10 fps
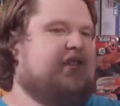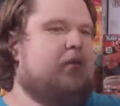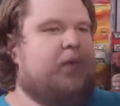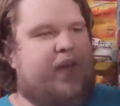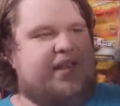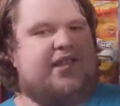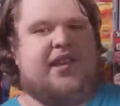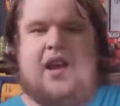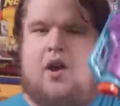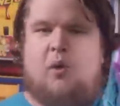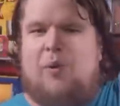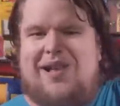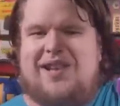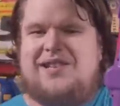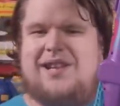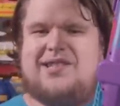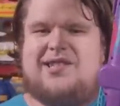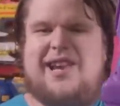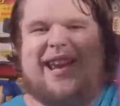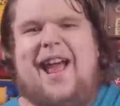to, this, while it does
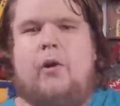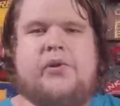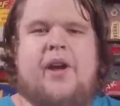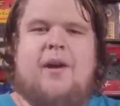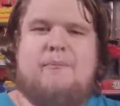stick out,